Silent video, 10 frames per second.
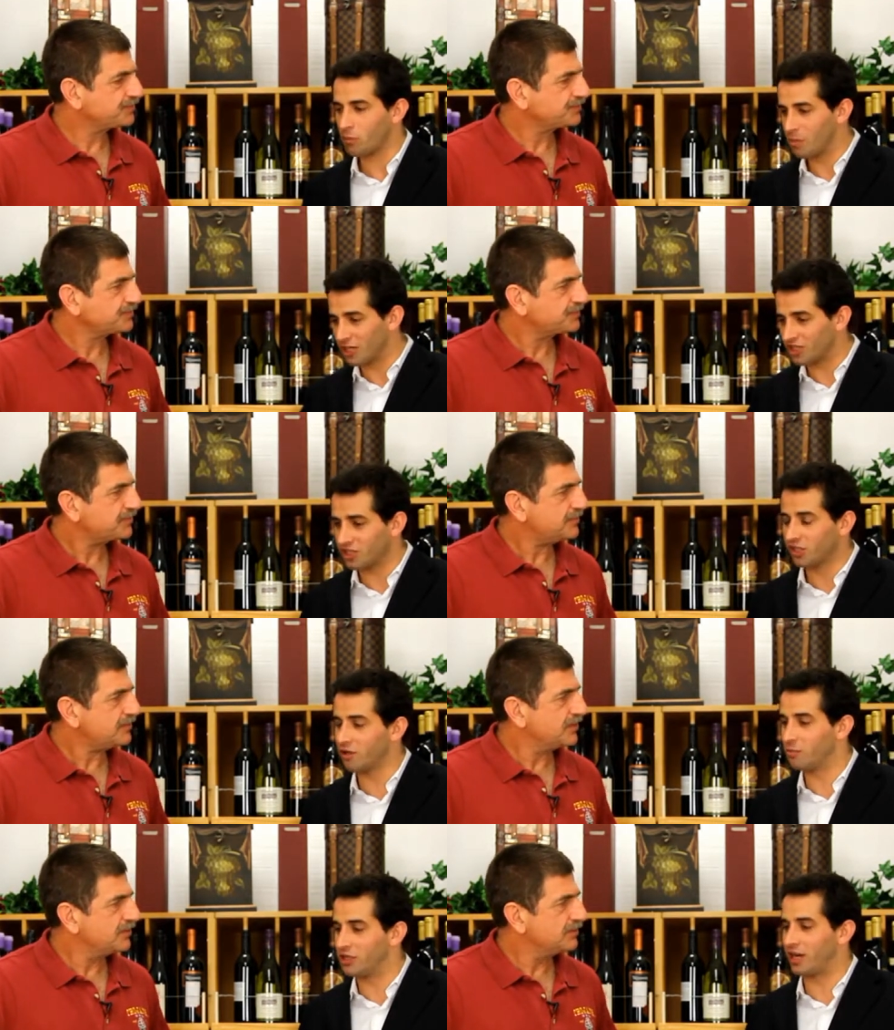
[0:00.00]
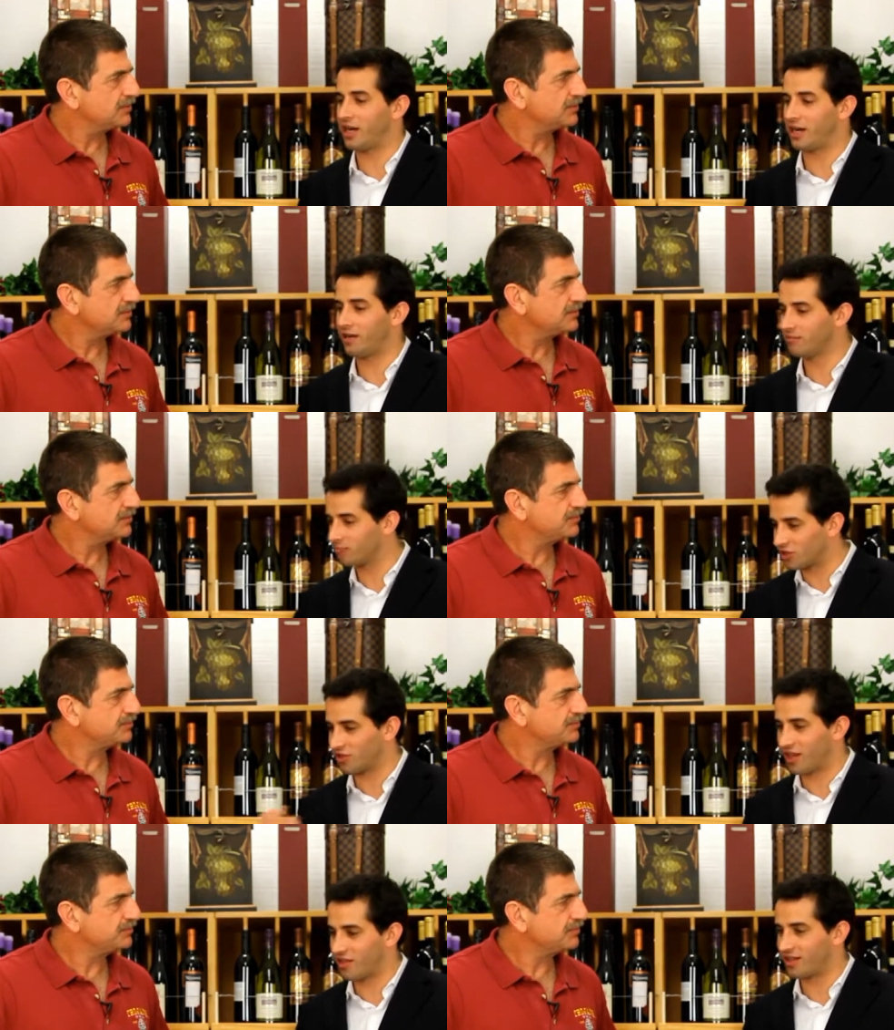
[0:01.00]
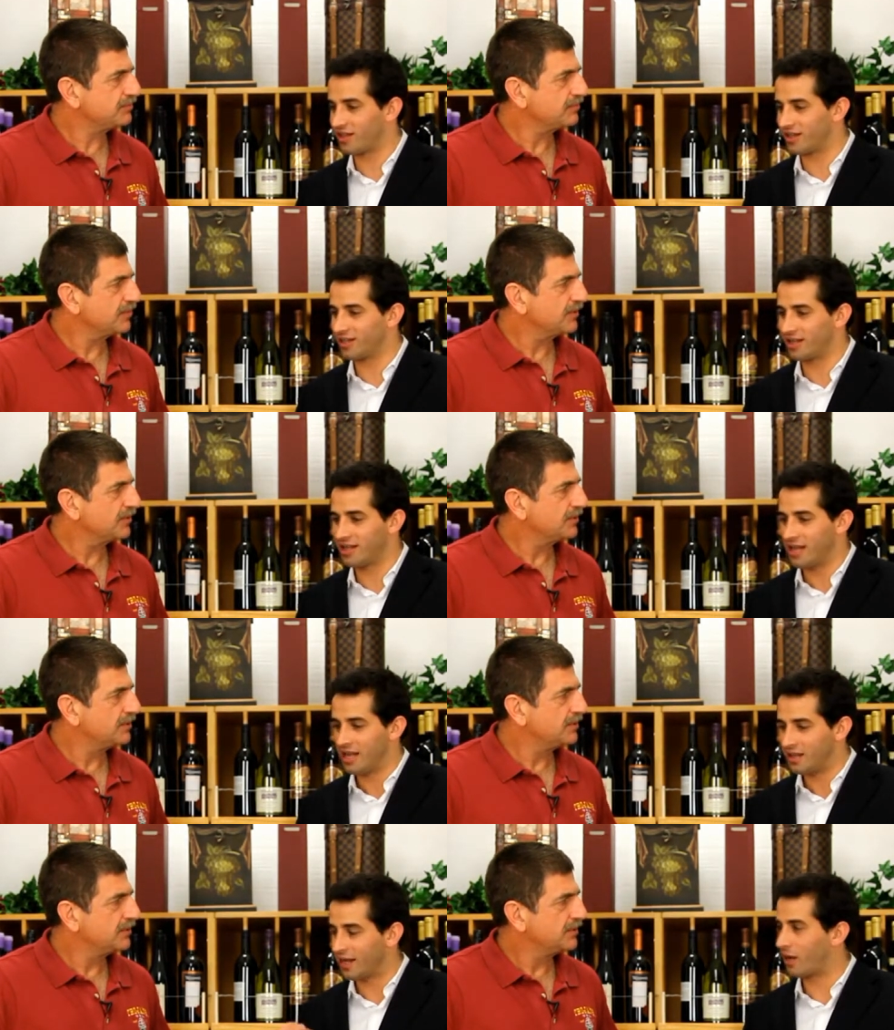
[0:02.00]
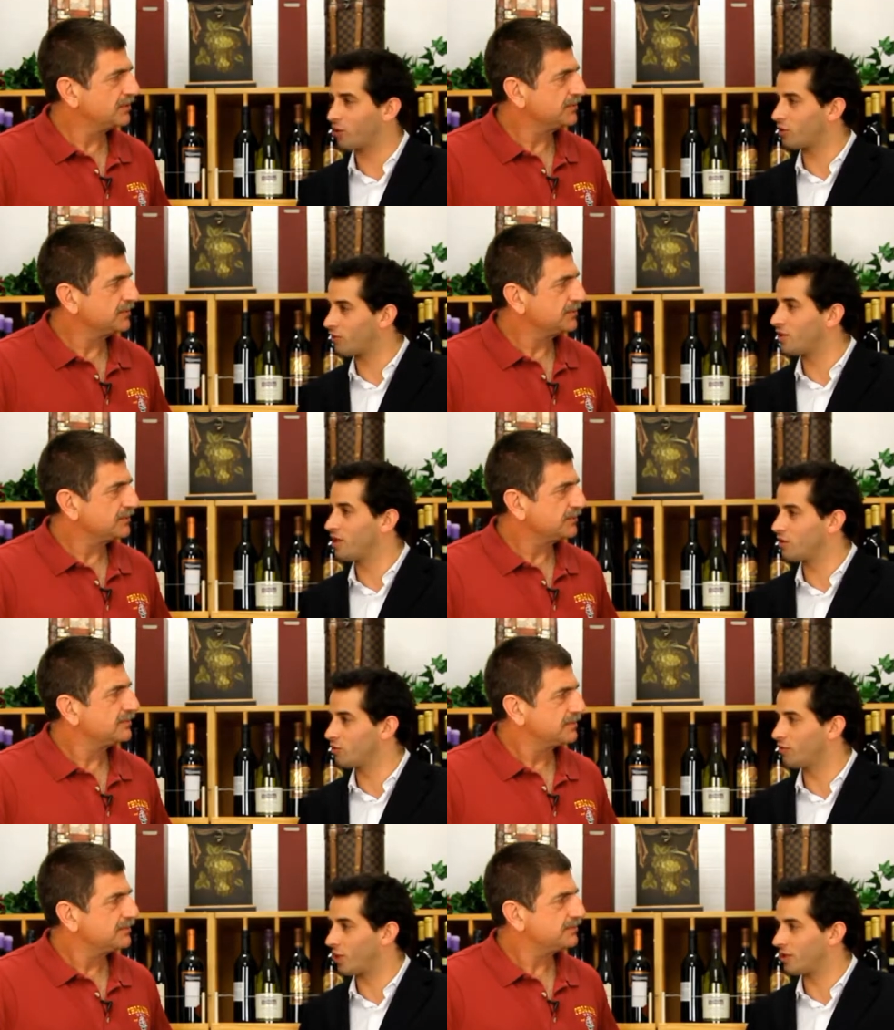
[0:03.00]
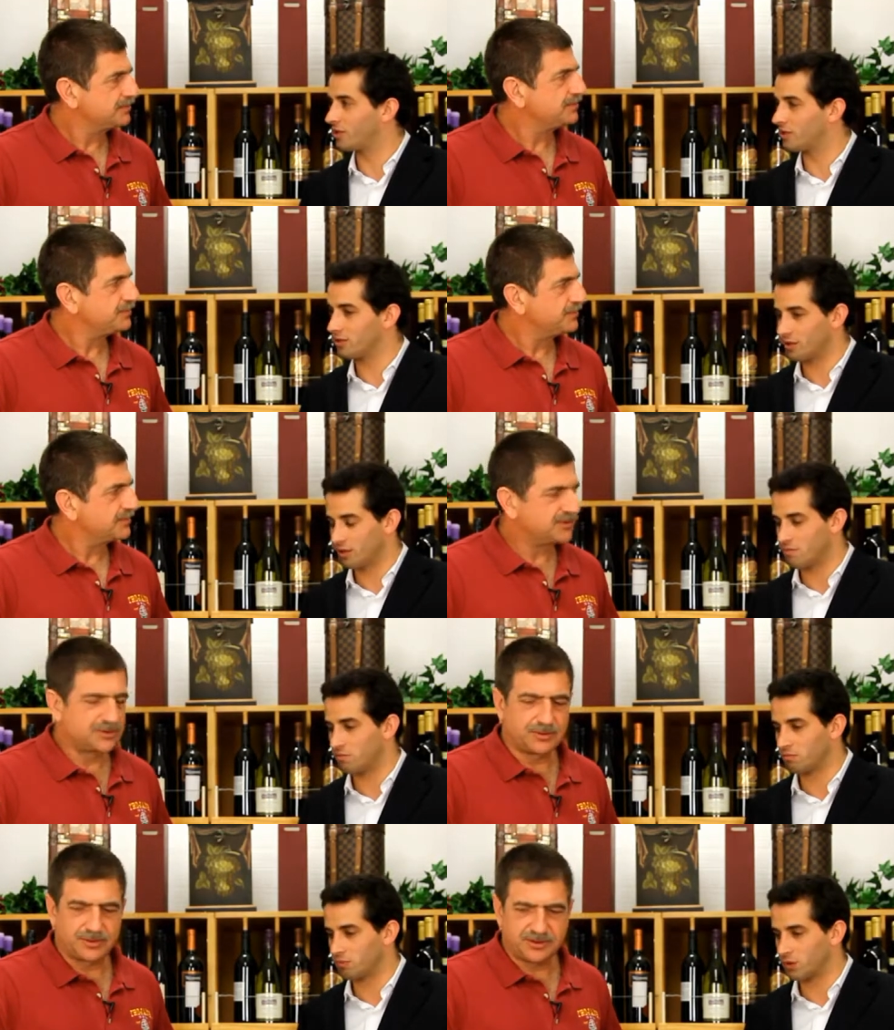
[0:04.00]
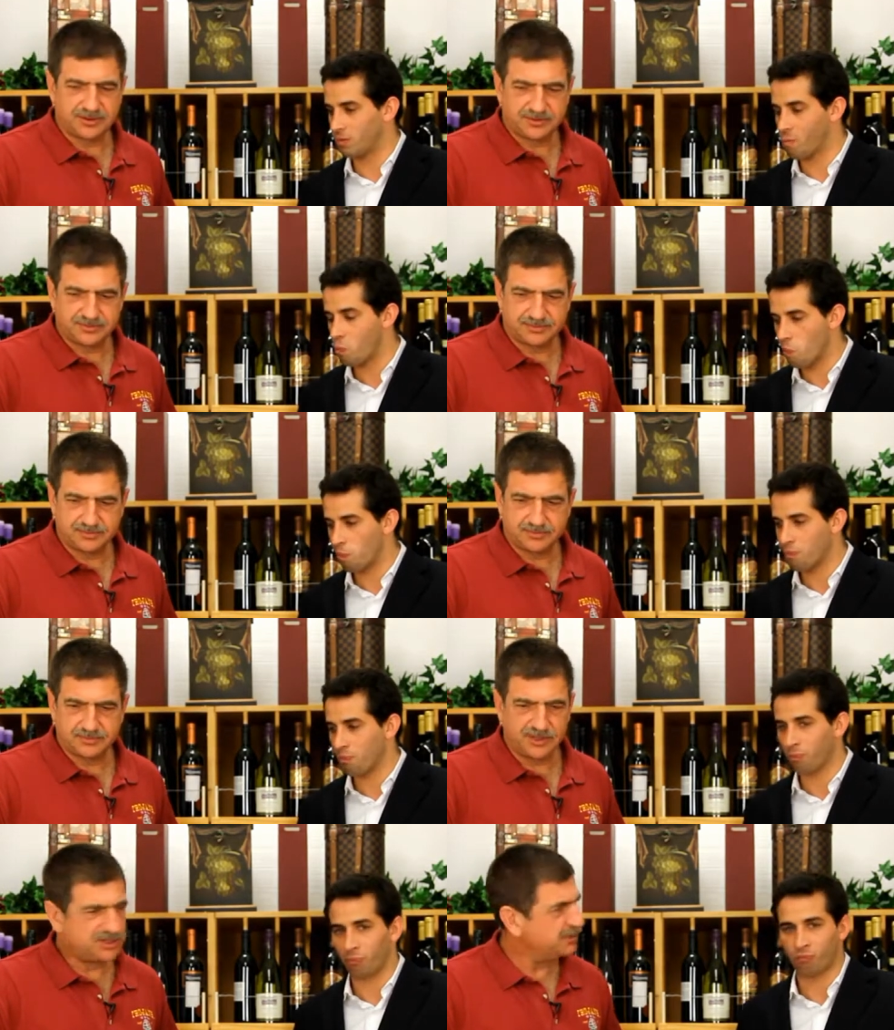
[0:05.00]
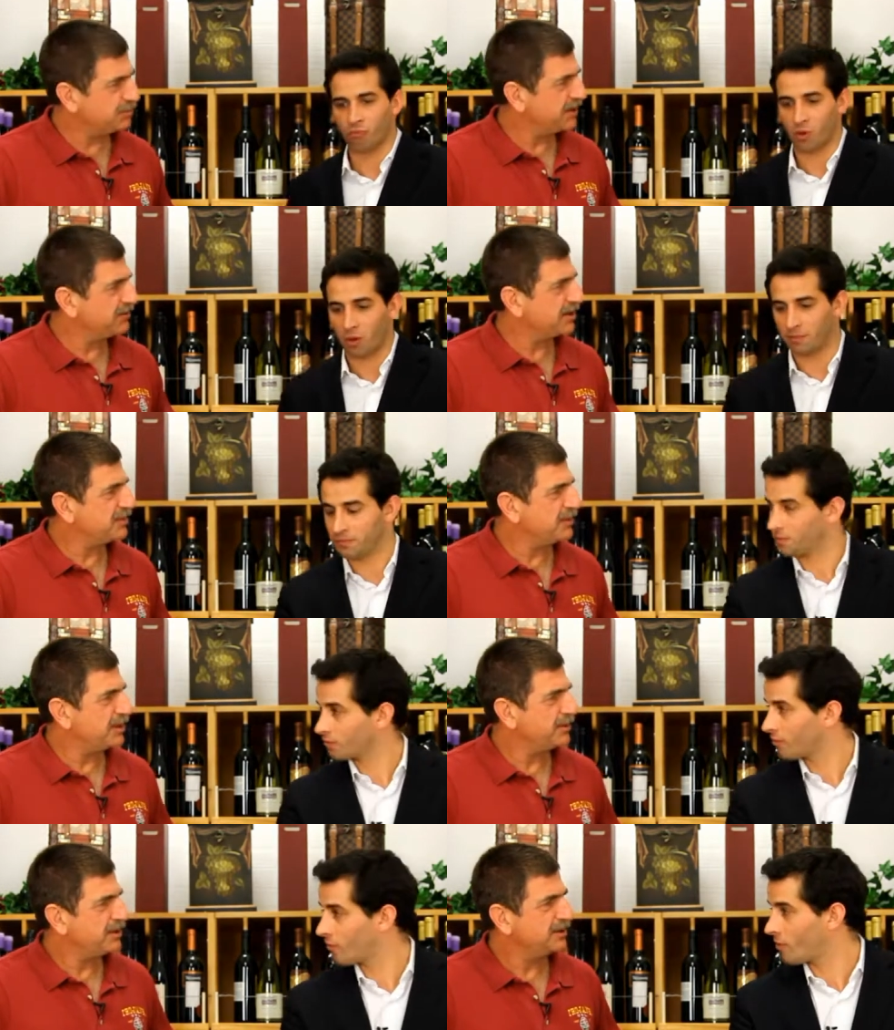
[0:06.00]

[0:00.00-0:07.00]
Speaker 1: but I'm still retaining just I think the the, the character of the other two varieties. Um, gorgeous. Are
Speaker 2: you still playing rugby, by the way?